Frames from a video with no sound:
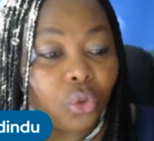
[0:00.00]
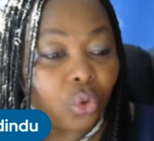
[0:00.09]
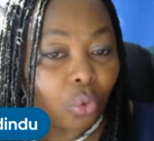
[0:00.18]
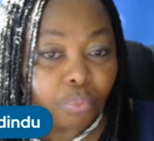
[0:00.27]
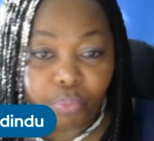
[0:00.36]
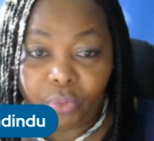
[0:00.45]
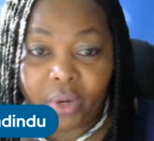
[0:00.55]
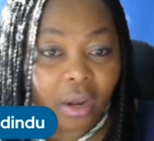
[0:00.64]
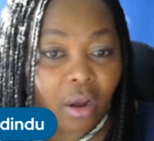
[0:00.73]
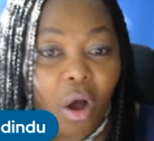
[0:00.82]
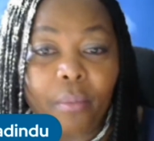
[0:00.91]
or put a
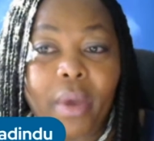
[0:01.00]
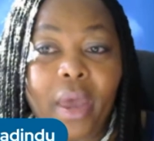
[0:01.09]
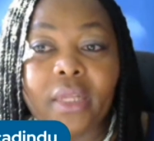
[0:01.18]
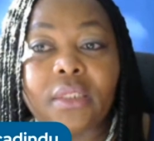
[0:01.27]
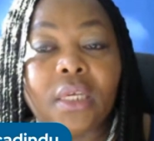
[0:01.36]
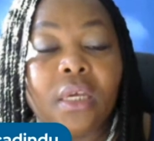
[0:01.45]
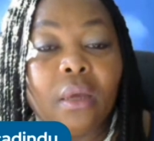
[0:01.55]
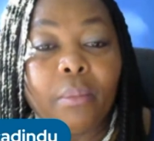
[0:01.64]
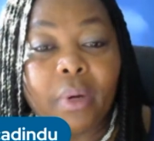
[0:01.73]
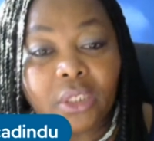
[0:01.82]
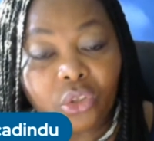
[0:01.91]
comment
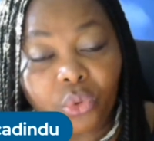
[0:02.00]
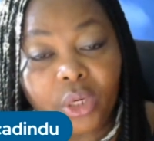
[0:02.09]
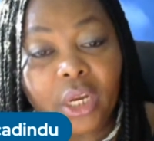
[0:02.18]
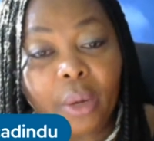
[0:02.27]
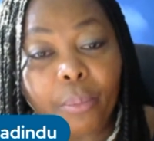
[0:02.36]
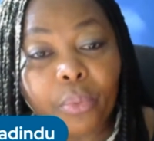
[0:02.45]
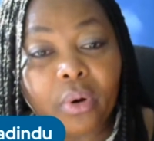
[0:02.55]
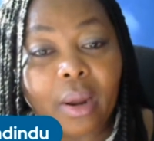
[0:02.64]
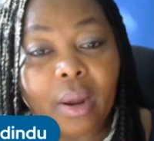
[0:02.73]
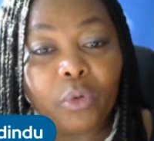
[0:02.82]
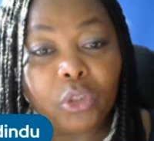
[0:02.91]
about the 3-day
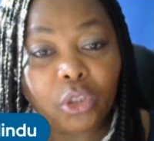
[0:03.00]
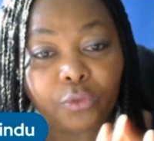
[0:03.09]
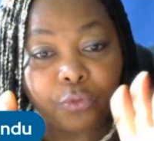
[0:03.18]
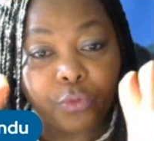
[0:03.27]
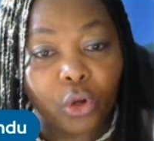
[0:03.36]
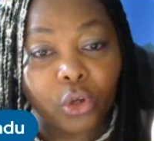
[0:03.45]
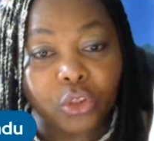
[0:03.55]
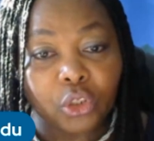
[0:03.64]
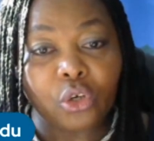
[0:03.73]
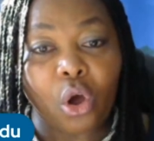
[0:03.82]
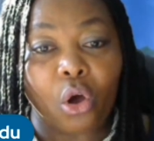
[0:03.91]
program, which is
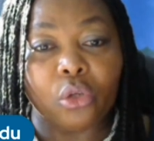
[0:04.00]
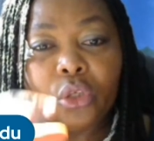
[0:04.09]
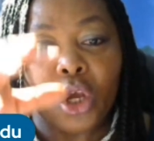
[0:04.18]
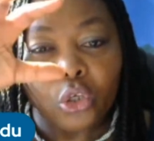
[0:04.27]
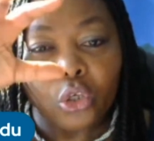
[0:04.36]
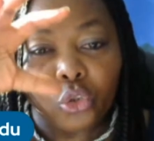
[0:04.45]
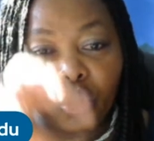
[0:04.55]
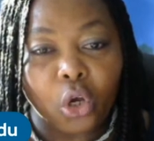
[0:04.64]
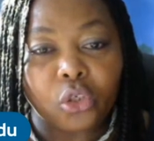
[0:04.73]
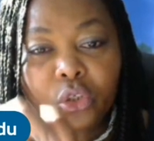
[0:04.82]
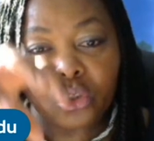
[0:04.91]
focusing on
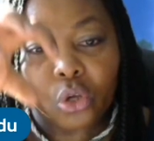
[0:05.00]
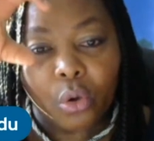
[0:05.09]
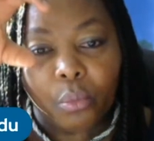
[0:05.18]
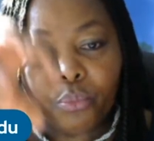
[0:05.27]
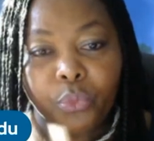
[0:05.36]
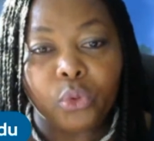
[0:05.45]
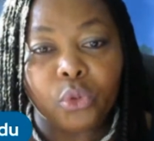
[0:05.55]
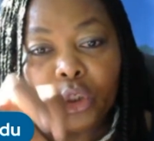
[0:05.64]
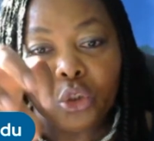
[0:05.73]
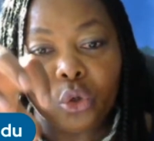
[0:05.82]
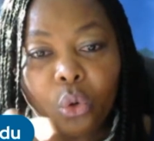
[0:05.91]
just
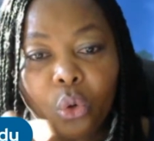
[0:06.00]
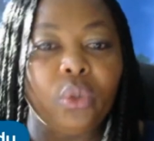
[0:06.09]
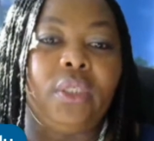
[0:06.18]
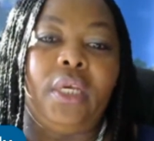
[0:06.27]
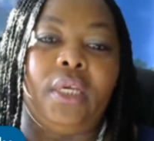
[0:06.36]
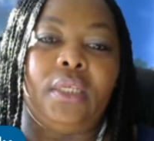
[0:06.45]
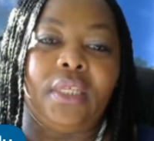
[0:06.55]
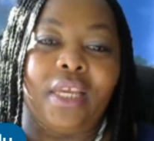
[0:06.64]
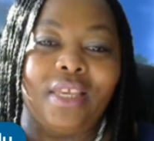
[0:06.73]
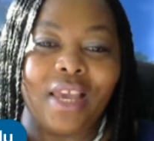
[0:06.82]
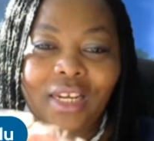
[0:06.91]
building your audience
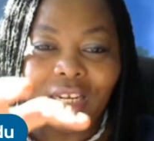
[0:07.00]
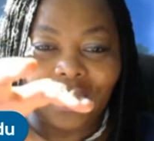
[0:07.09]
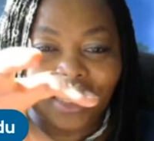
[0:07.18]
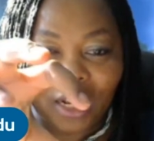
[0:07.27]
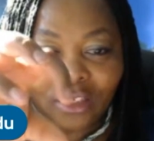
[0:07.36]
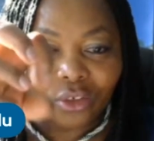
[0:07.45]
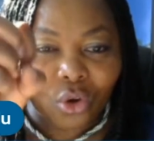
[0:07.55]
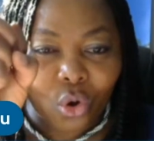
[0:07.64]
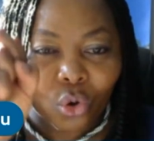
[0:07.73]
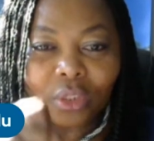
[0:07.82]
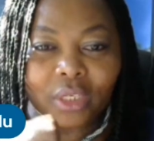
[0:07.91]
and getting that
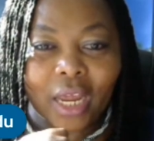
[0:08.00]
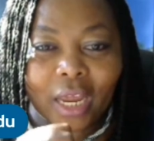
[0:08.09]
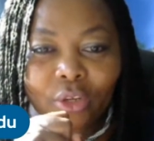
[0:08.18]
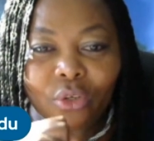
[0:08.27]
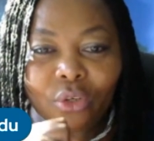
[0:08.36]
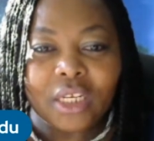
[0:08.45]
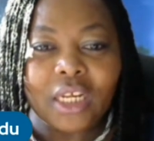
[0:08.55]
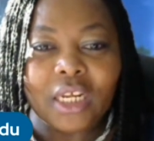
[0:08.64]
code that you need